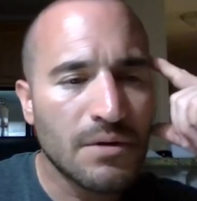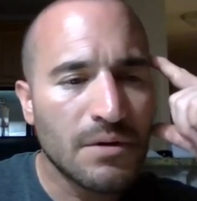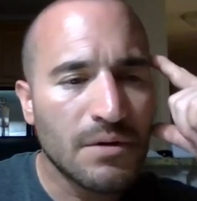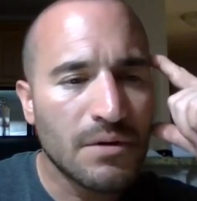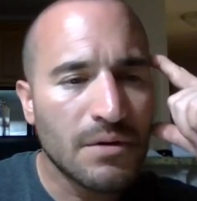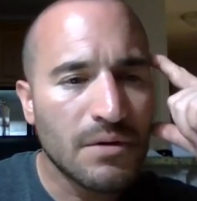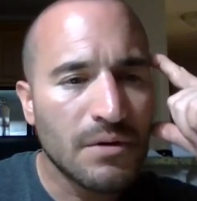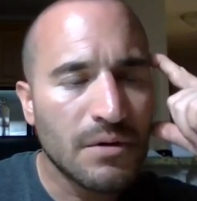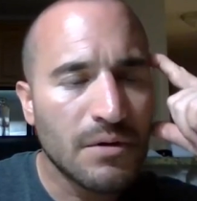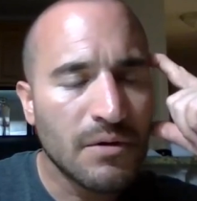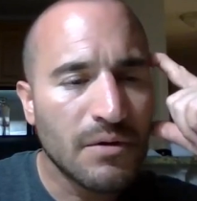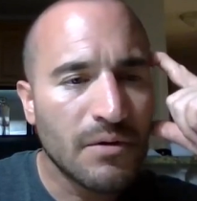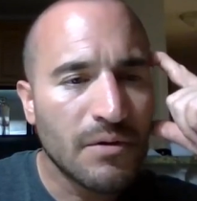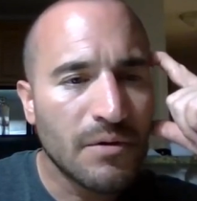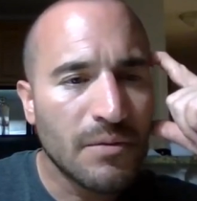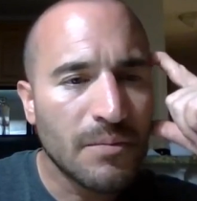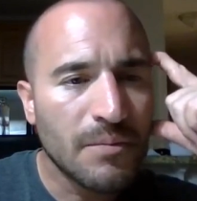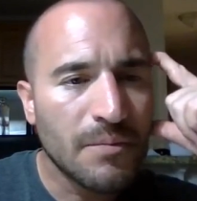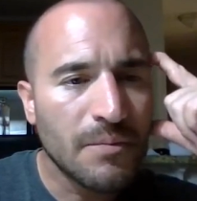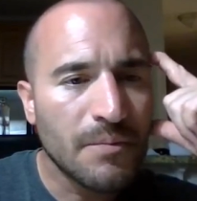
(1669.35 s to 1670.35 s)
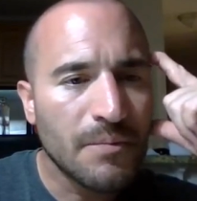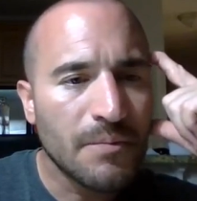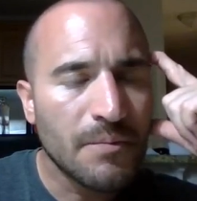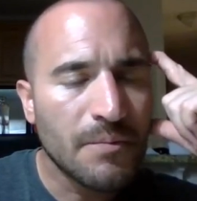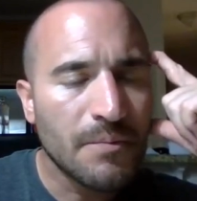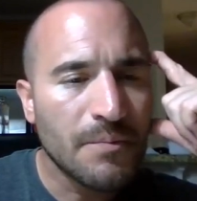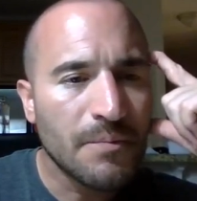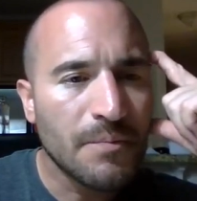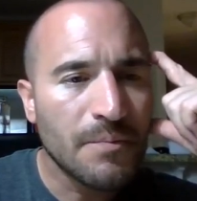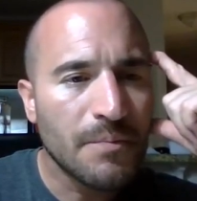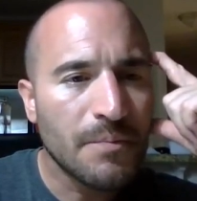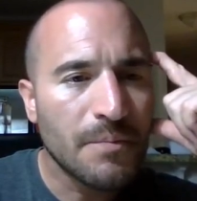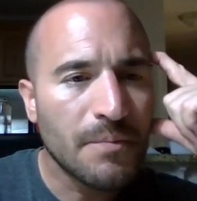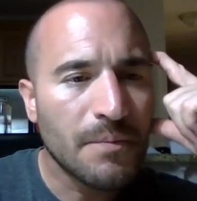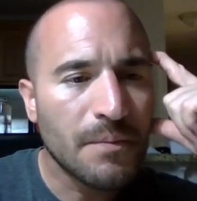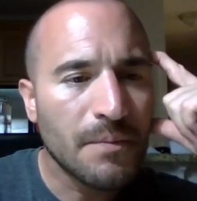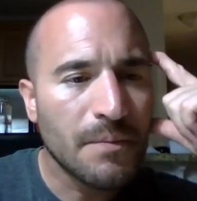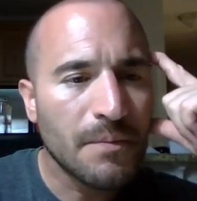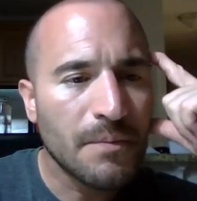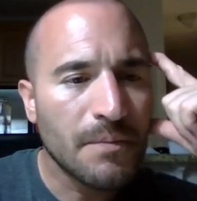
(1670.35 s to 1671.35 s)
Okay, in the lobster,
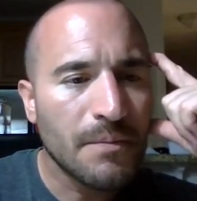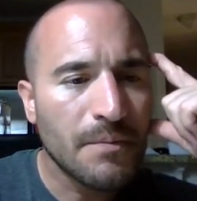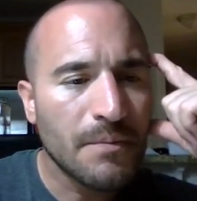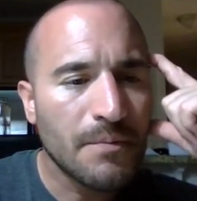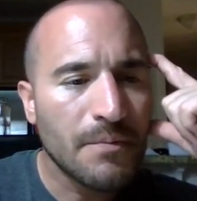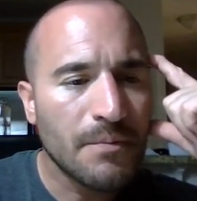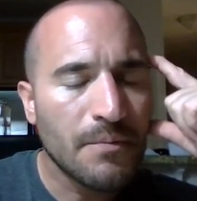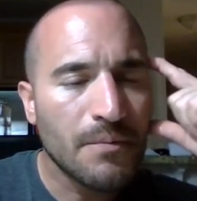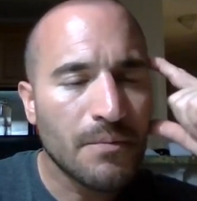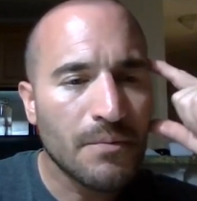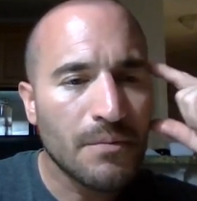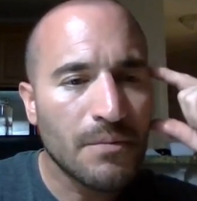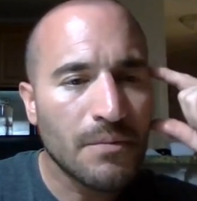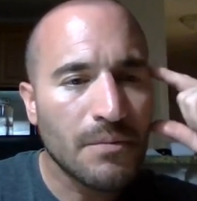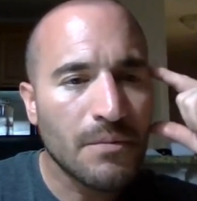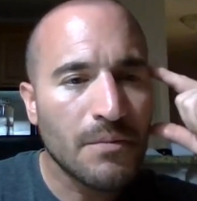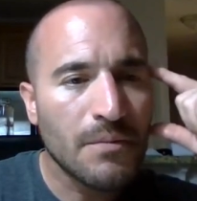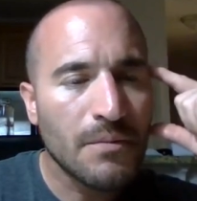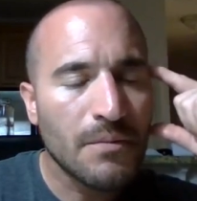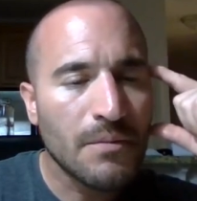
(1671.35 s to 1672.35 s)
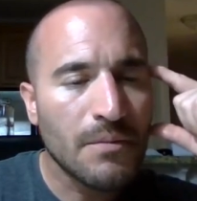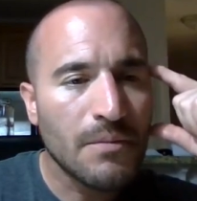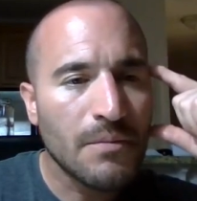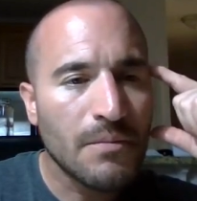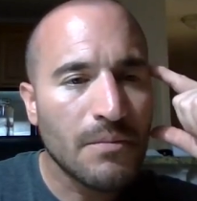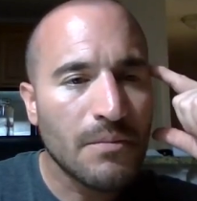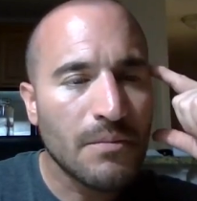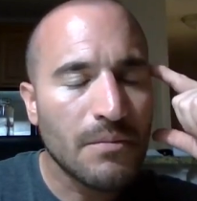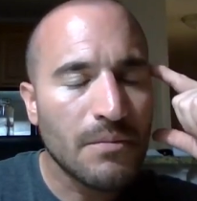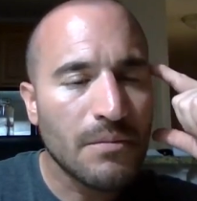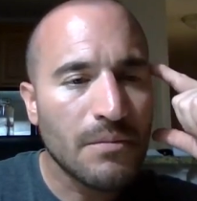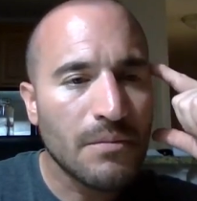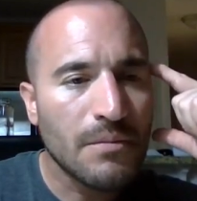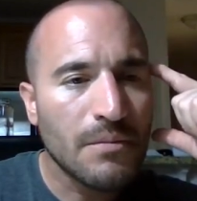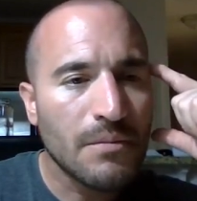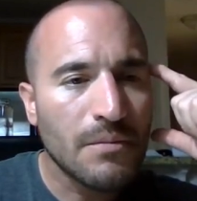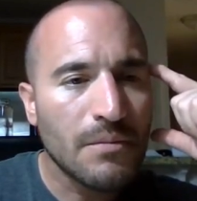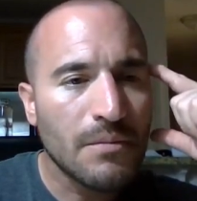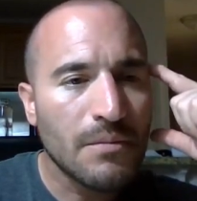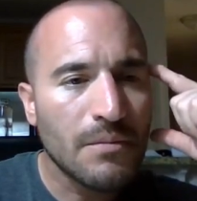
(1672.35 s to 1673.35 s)
you're maybe going to get out of a
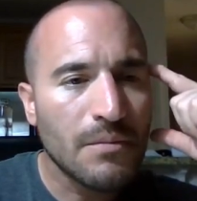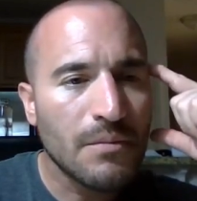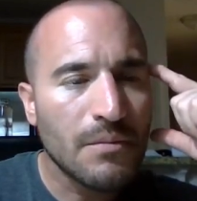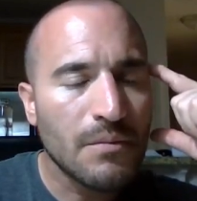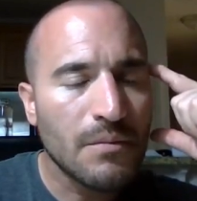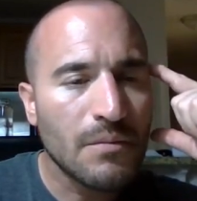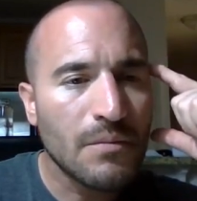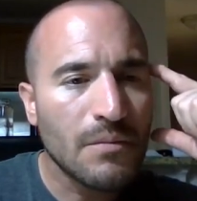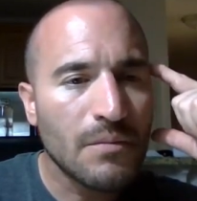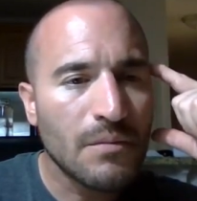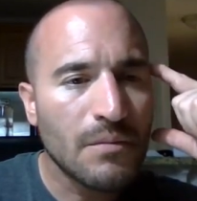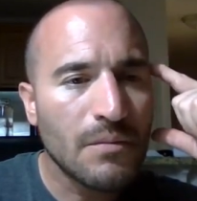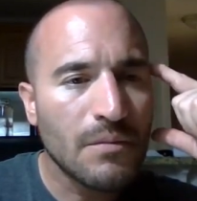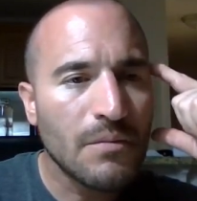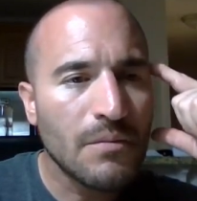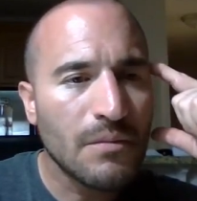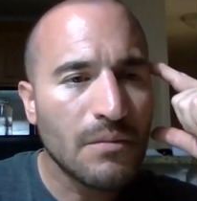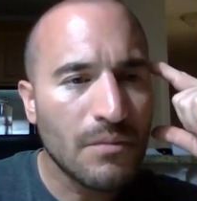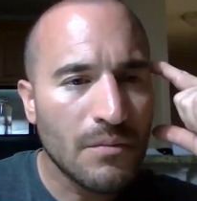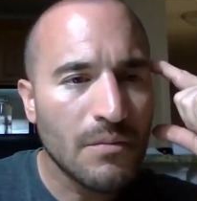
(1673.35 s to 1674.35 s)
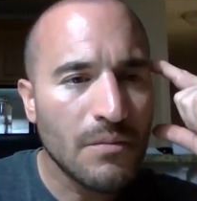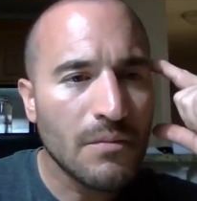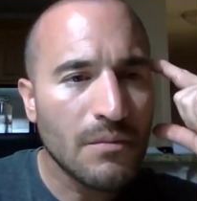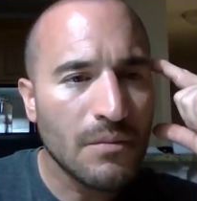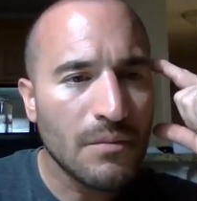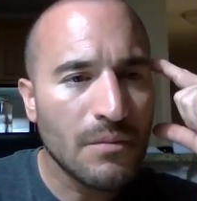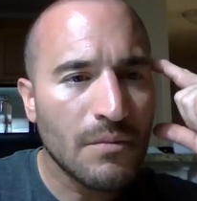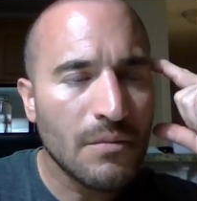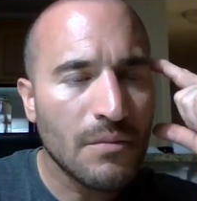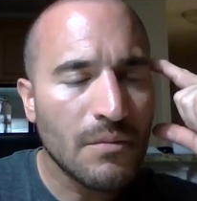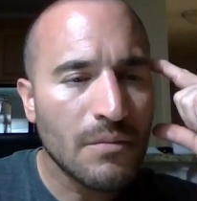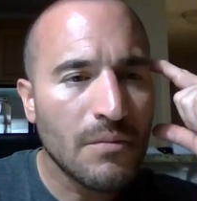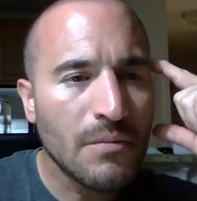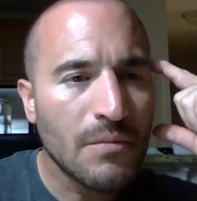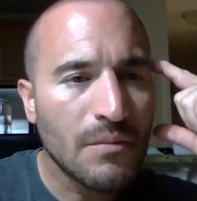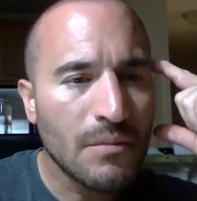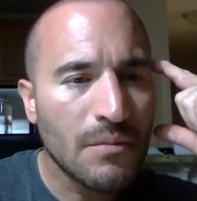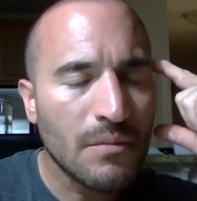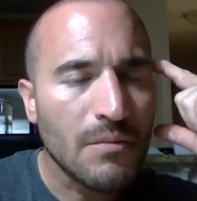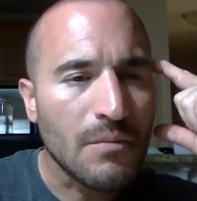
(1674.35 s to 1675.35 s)
whole lobster 3/4 pound.
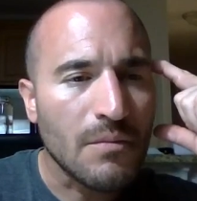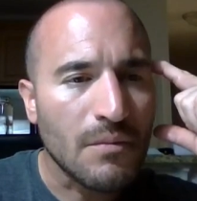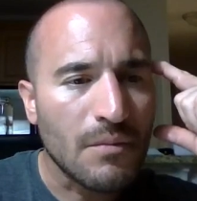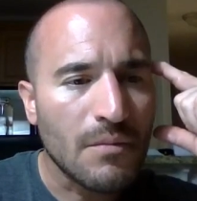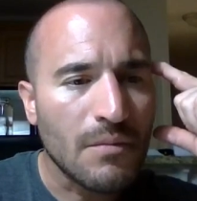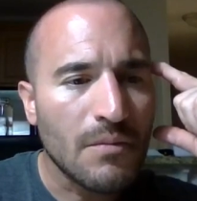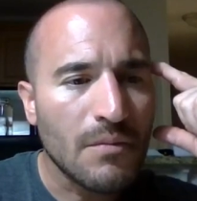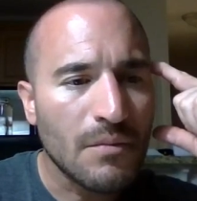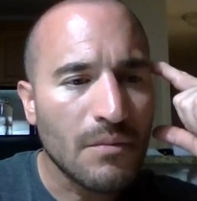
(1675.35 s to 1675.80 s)
Mm-hmm.